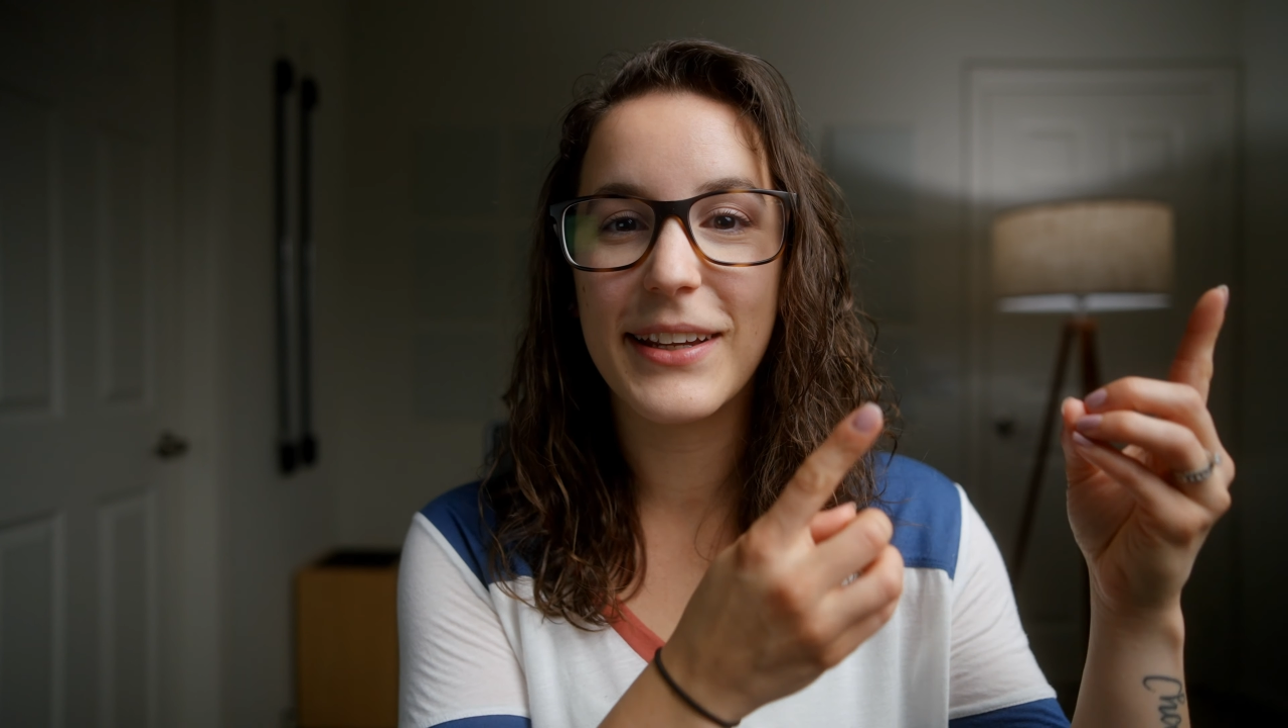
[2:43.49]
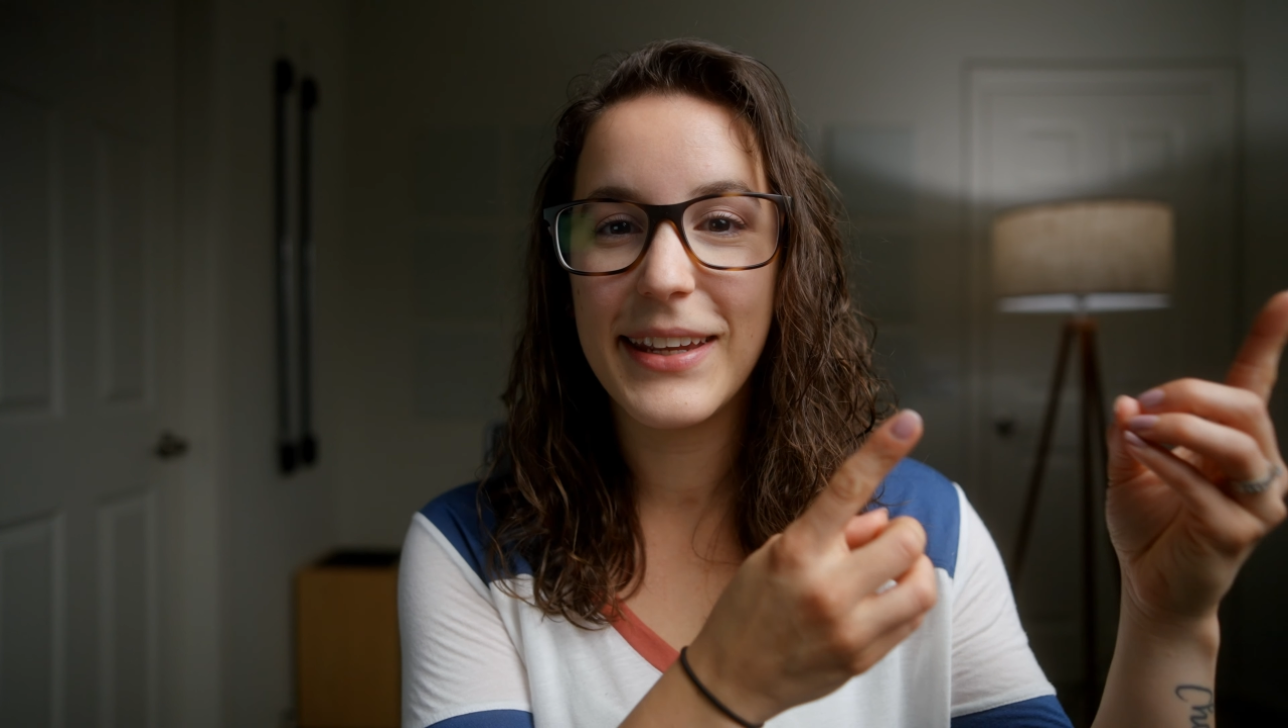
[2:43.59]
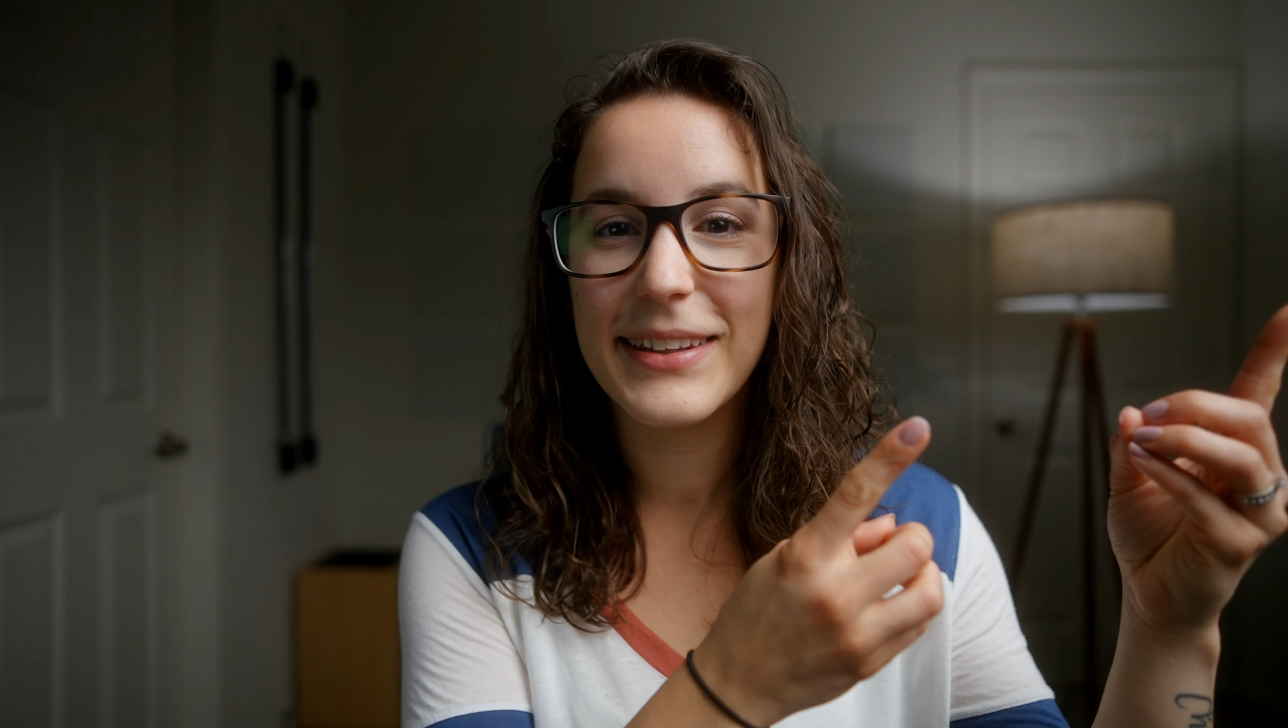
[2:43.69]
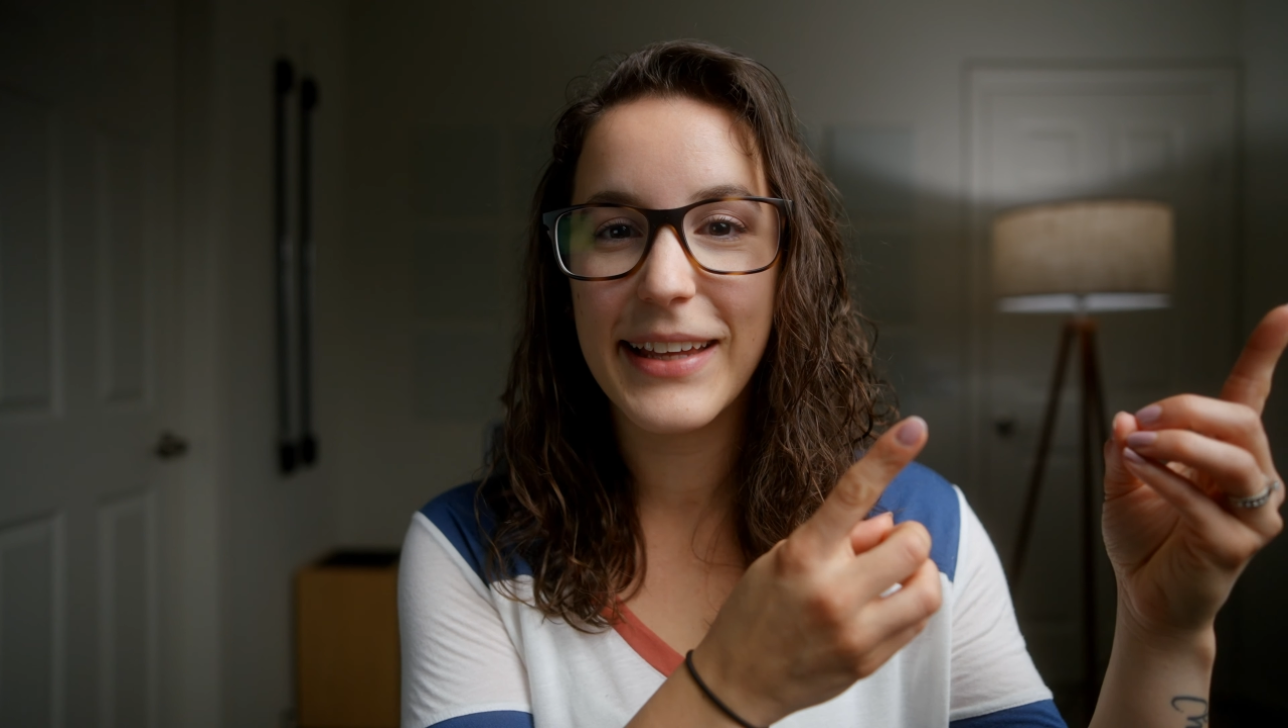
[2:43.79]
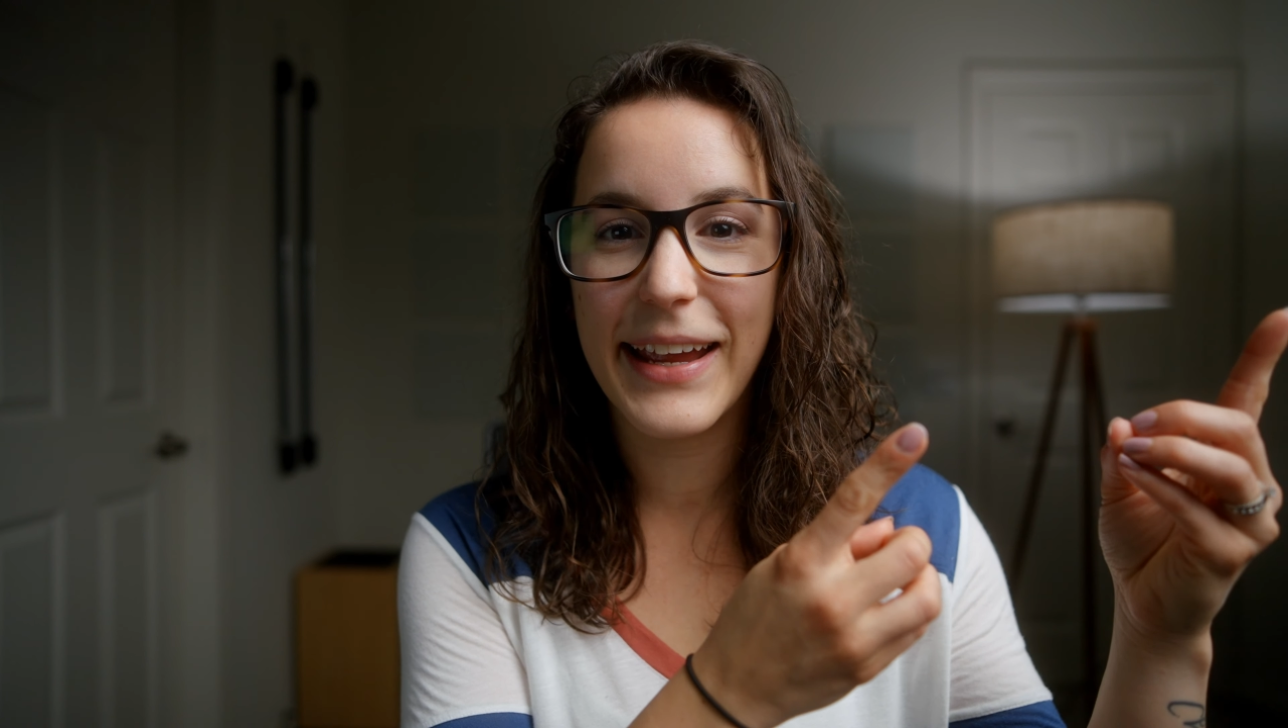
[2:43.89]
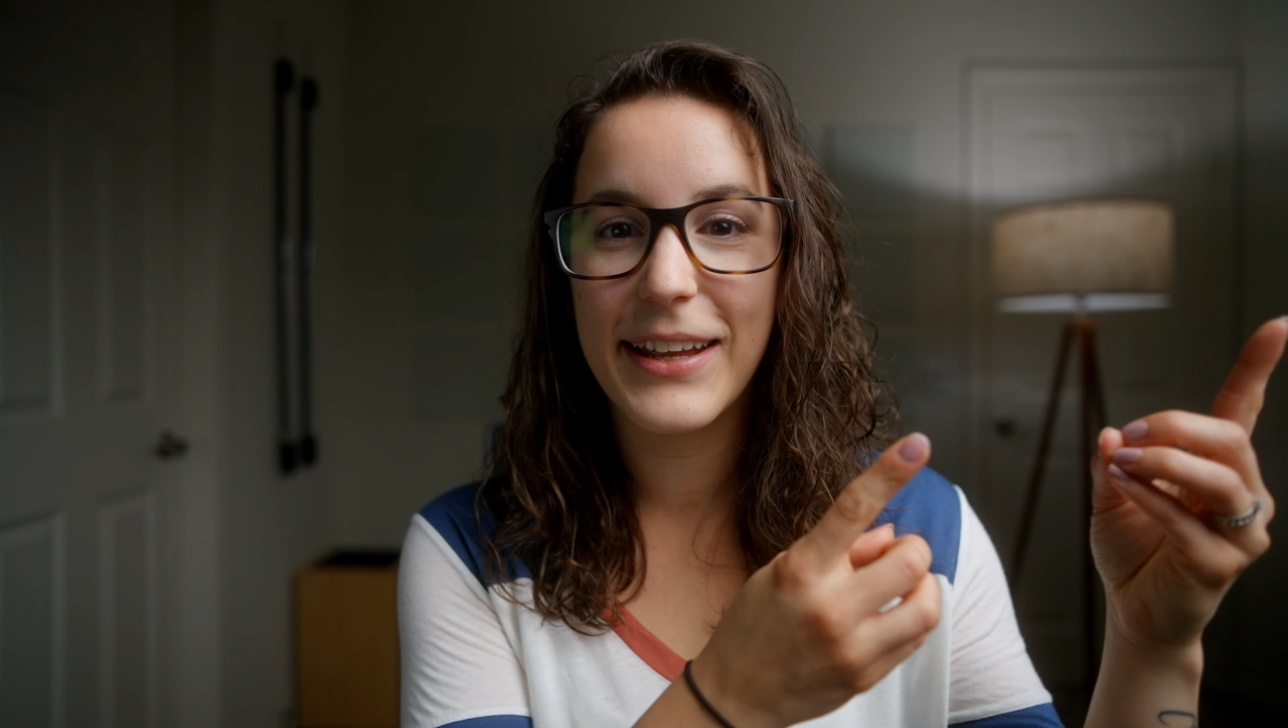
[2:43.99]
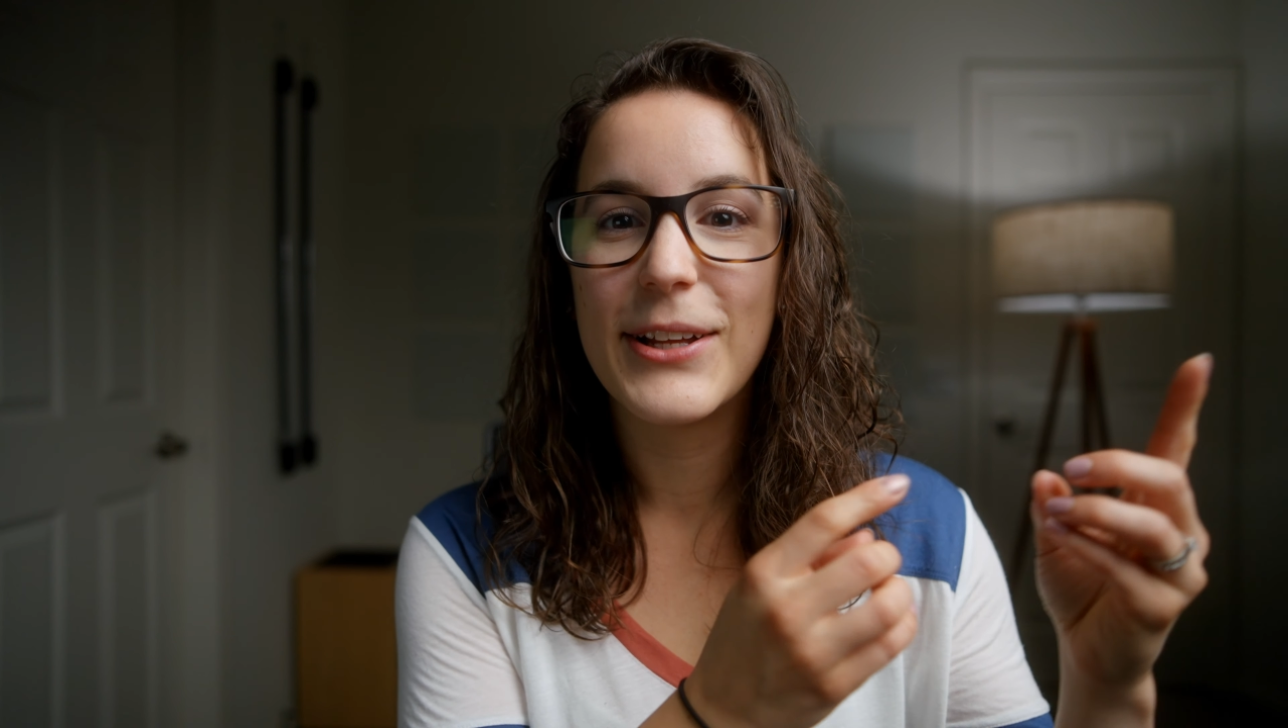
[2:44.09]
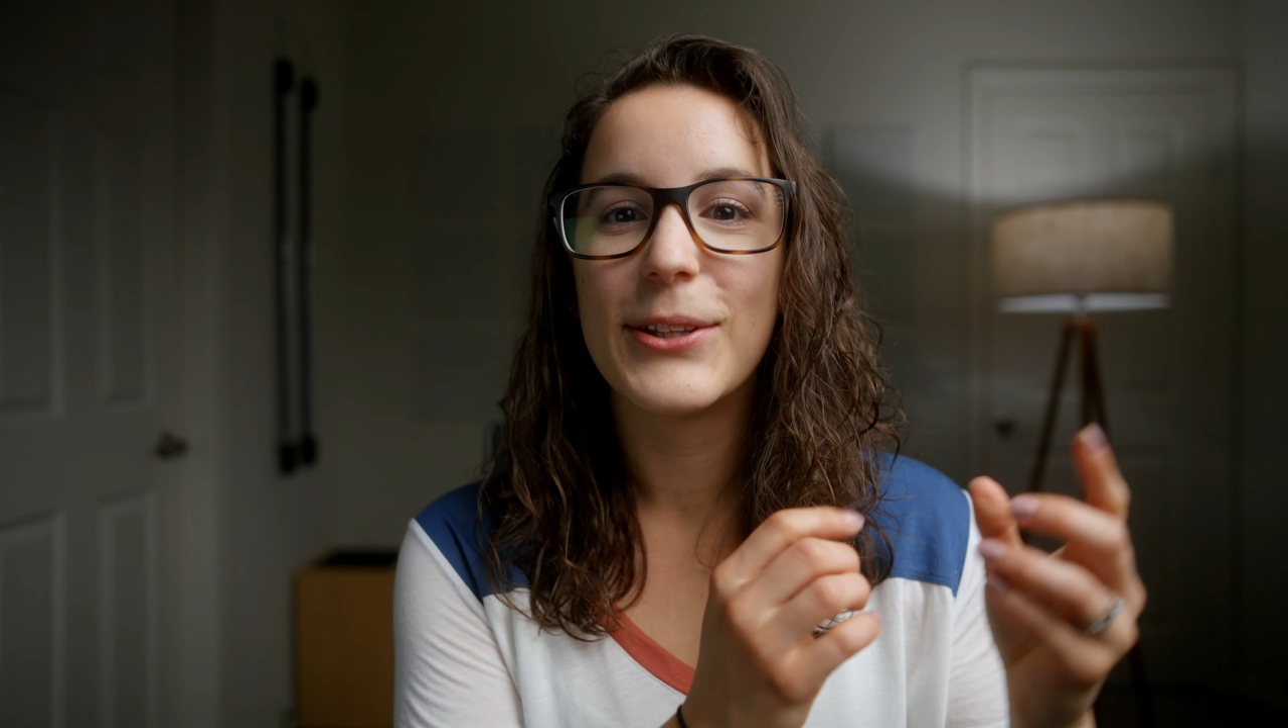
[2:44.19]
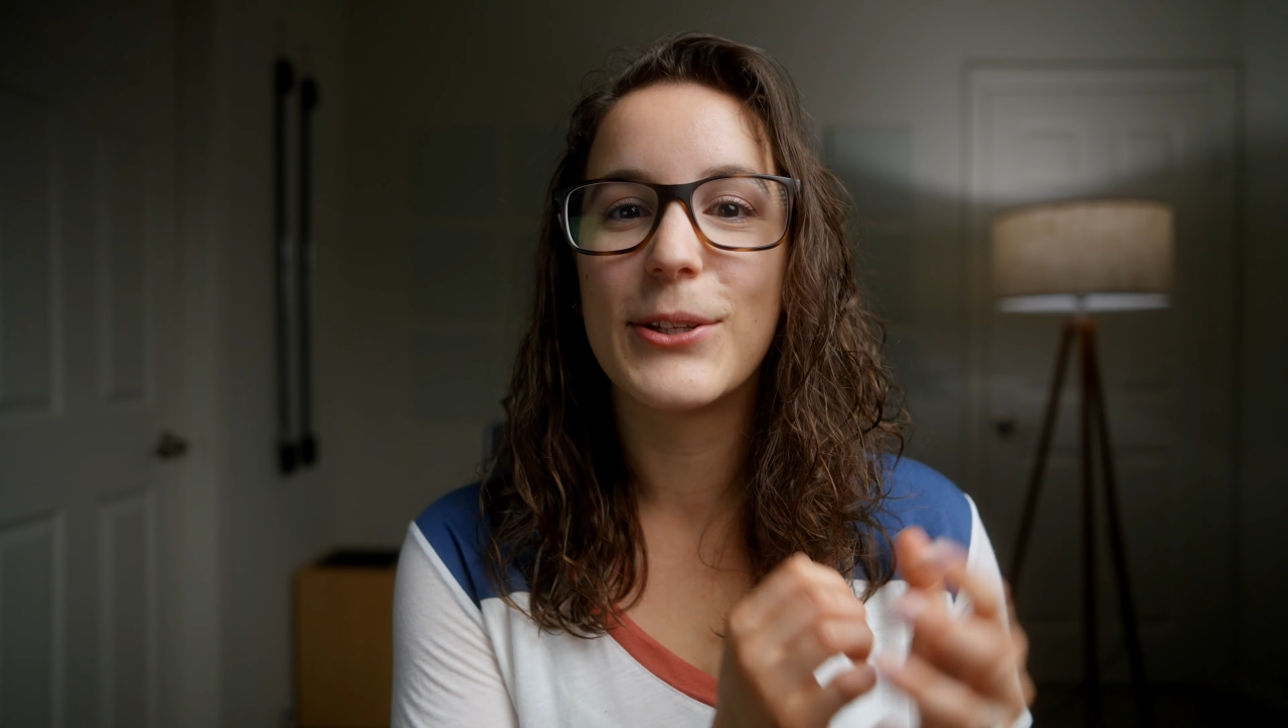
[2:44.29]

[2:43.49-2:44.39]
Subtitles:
key light